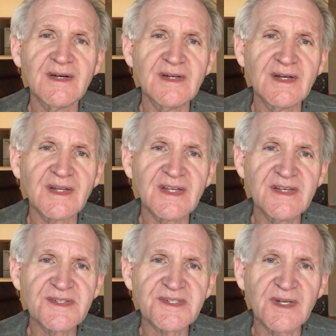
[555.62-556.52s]
uh,
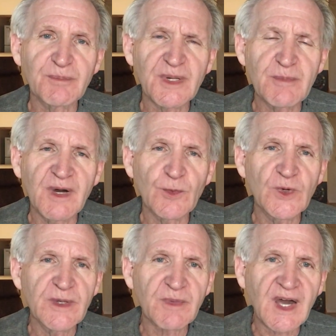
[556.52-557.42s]
is uh, played by
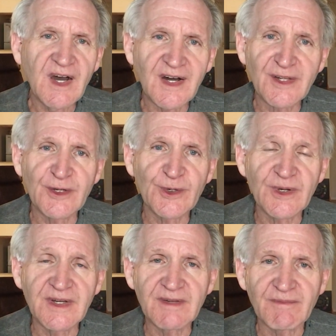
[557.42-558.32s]
William
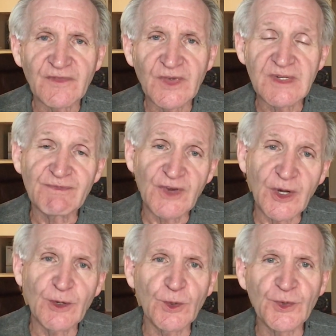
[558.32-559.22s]
Collier, and
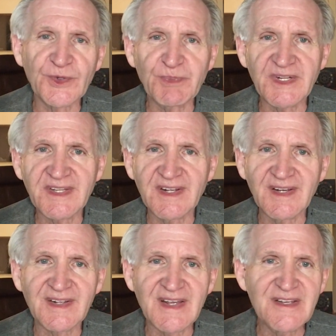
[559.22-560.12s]
very old, but uh,
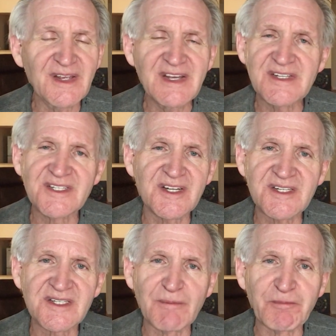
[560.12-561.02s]
he, he is
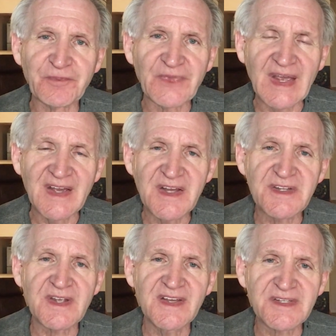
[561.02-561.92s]
just,
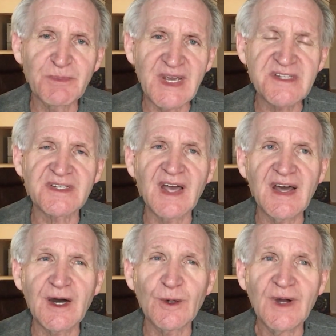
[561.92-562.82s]
it's amazing
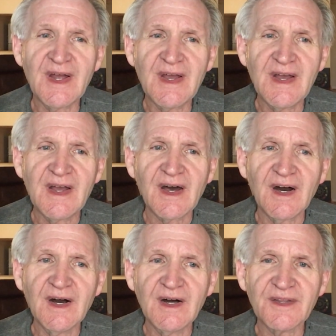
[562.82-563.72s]
how
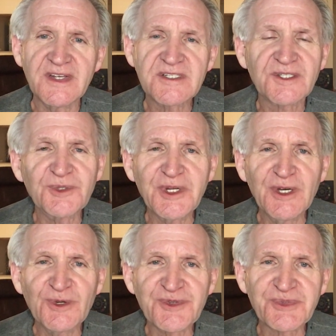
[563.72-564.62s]
these
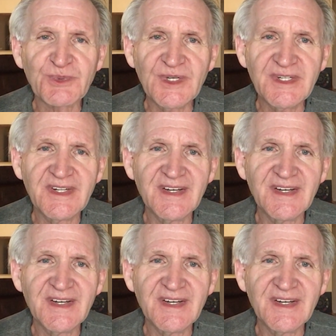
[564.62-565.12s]
studios would,